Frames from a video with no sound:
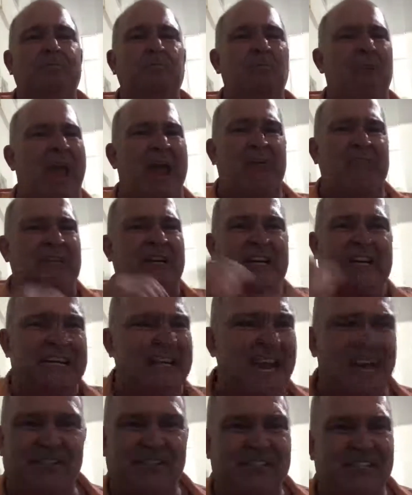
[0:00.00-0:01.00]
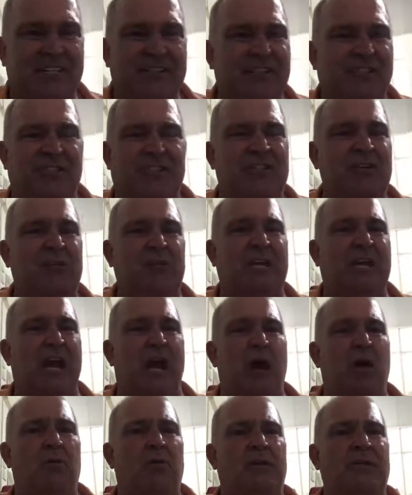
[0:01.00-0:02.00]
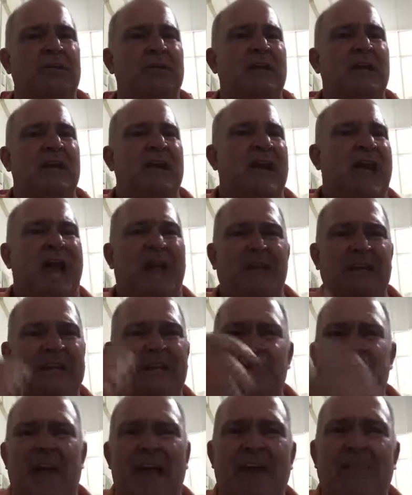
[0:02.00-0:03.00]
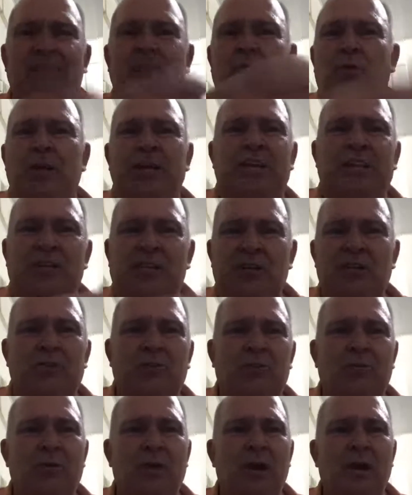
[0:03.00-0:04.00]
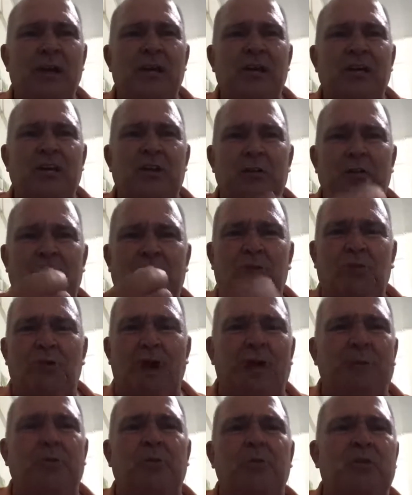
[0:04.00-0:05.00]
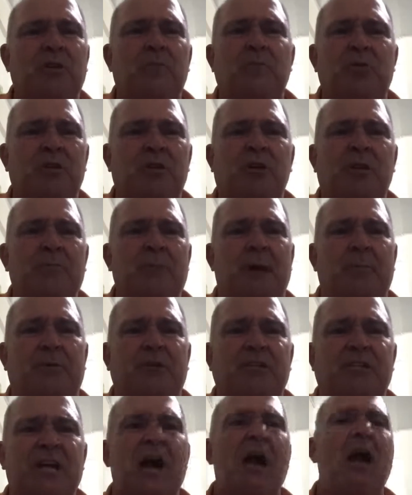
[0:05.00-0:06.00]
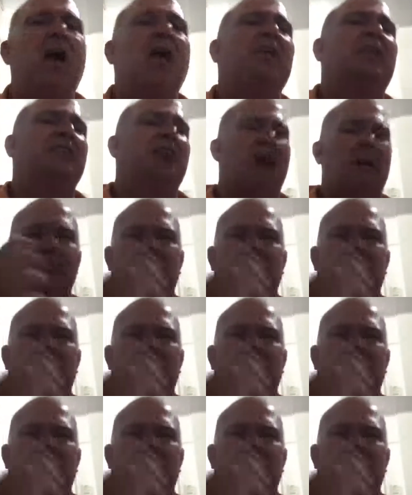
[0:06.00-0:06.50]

having a guest in the studio, and even having one of you incredible community members come